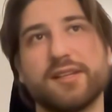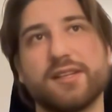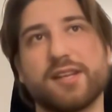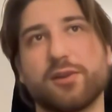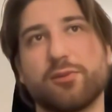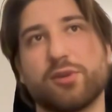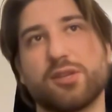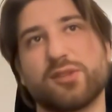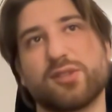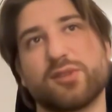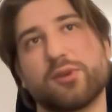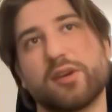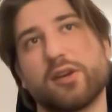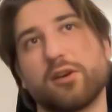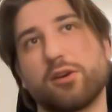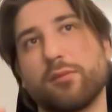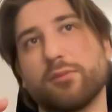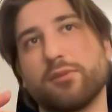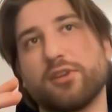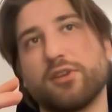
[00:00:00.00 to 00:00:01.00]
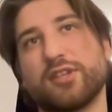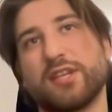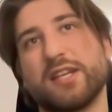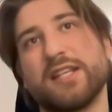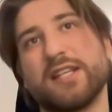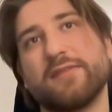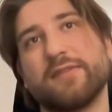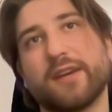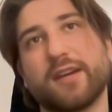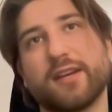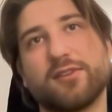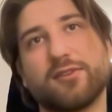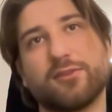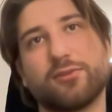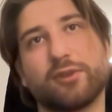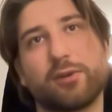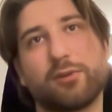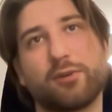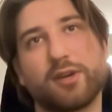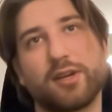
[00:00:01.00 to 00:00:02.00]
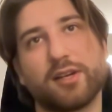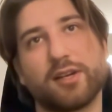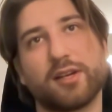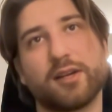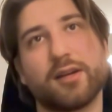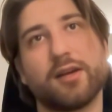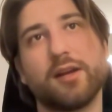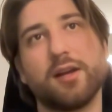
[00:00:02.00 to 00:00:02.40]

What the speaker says: and once we accomplish these things, like we're gonna